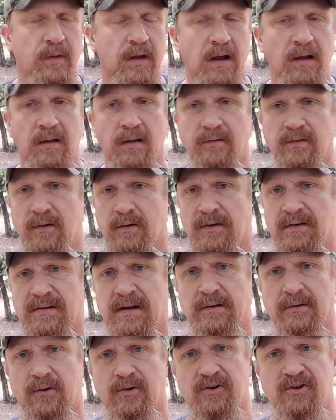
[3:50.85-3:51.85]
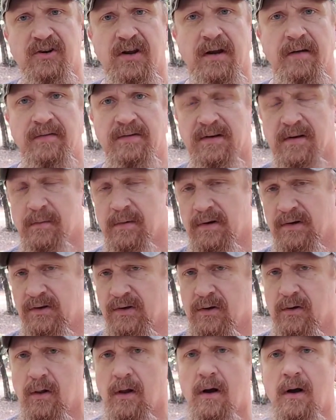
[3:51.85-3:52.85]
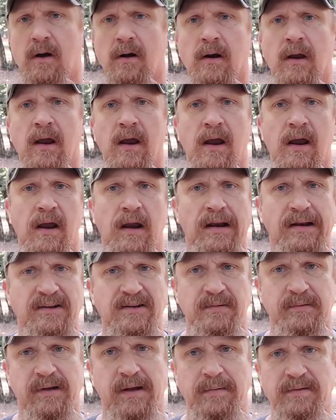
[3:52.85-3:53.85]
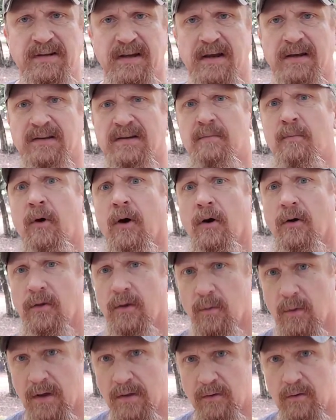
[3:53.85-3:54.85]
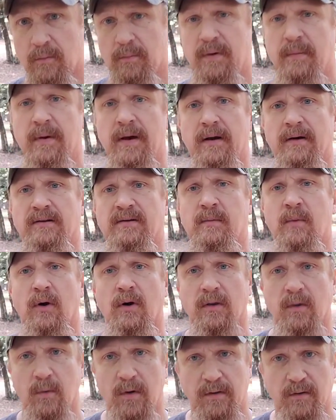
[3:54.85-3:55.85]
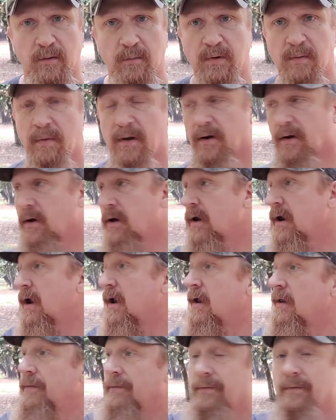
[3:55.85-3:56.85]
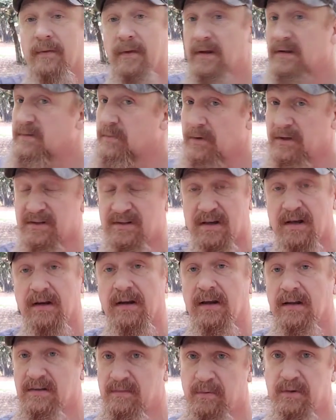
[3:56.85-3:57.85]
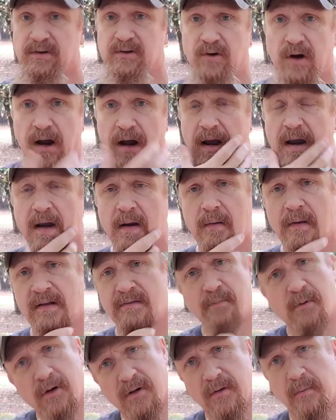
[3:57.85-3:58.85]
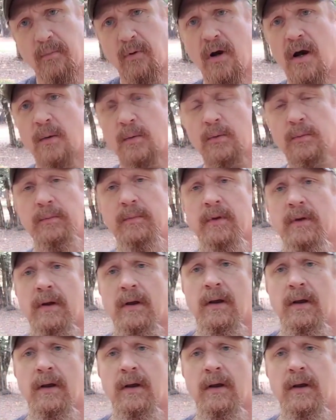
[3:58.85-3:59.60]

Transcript: I love doing these outdoor shaves and it had been too long. I just kept saying tomorrow the weather will be better. Tomorrow the weather will be better. It's been sunny, it's been dry. That's part of the problem.